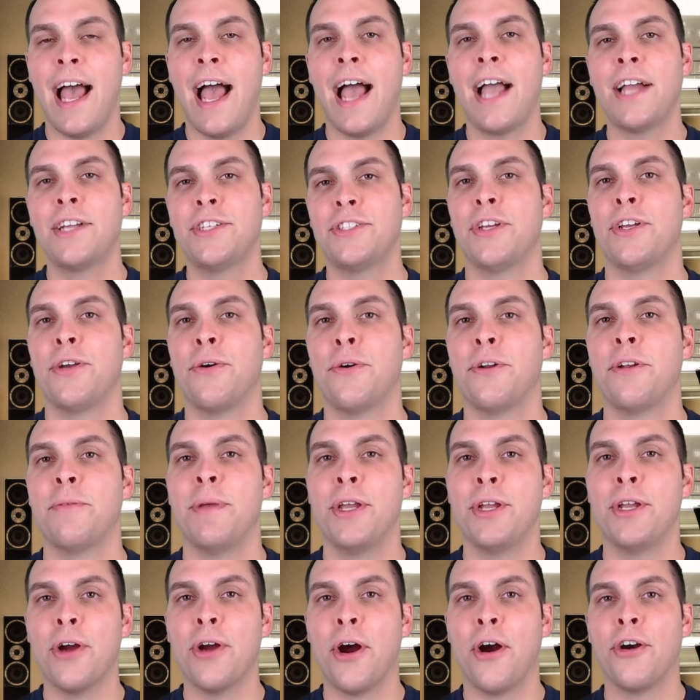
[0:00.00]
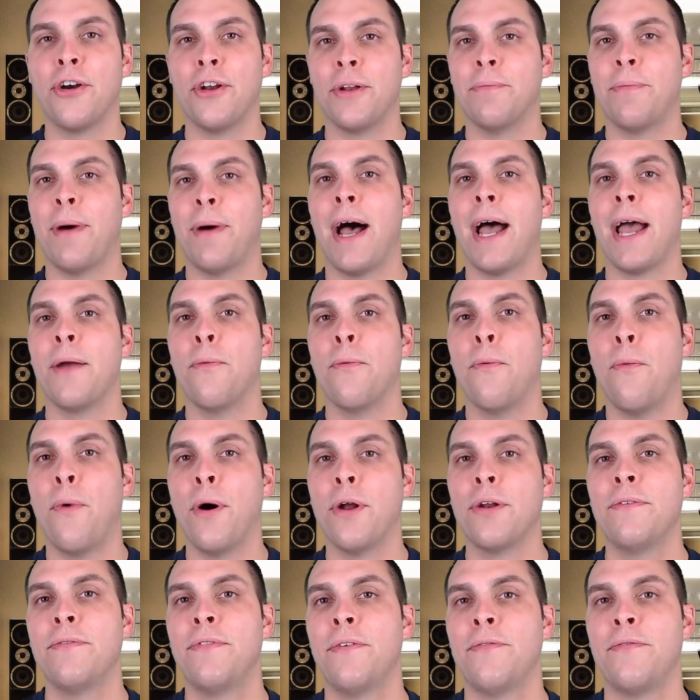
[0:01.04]
actually going to be guarded by
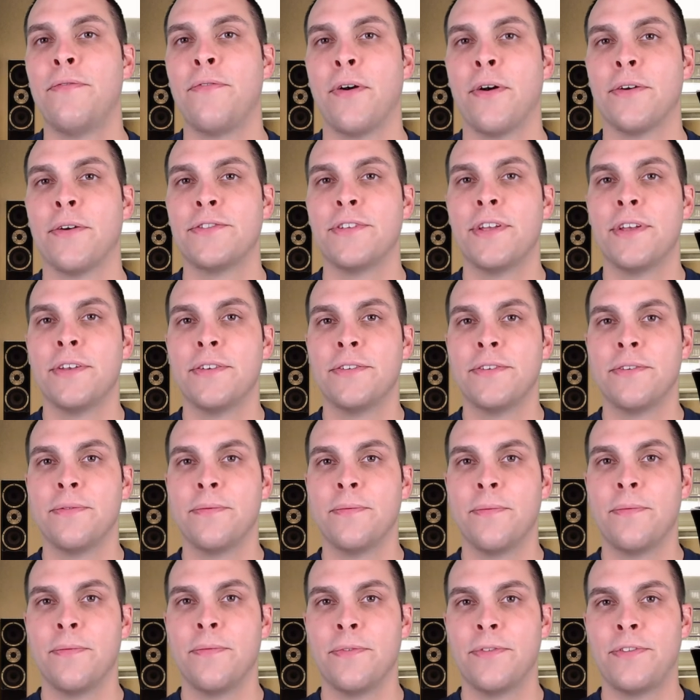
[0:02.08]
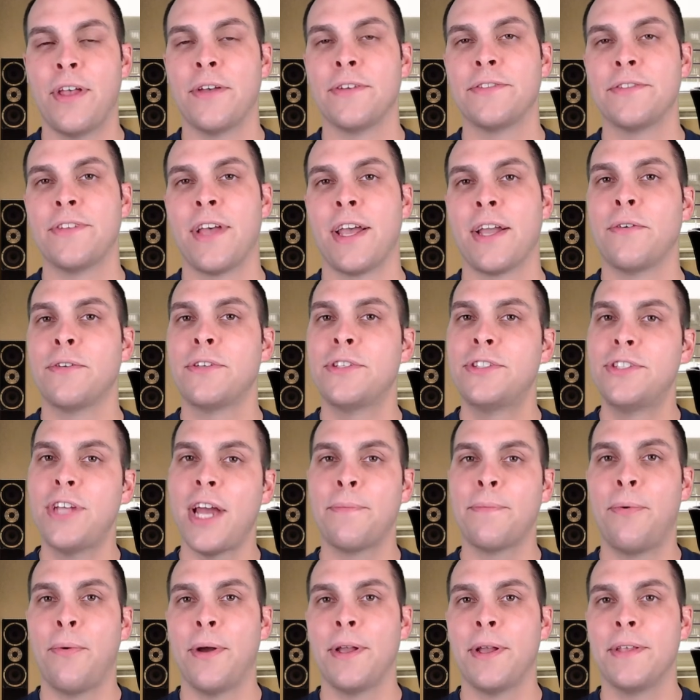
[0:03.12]
one of the first cell cycle
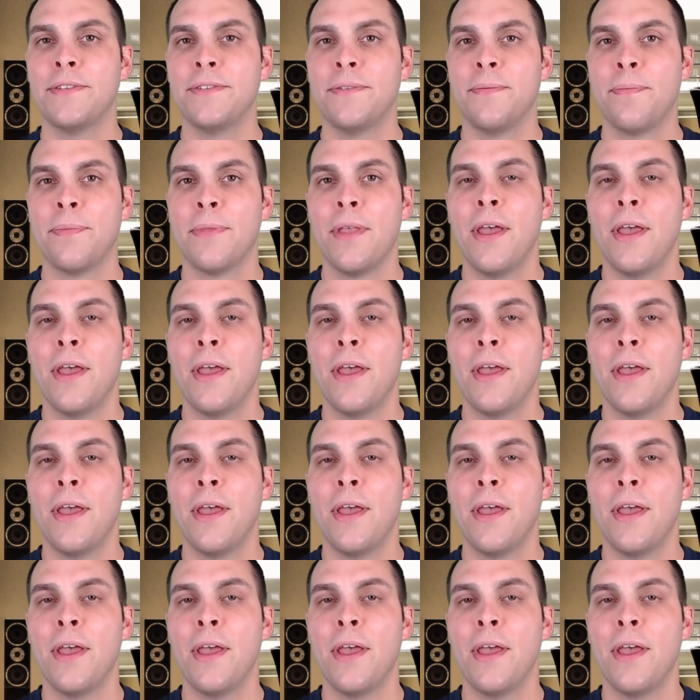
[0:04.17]
checkpoints.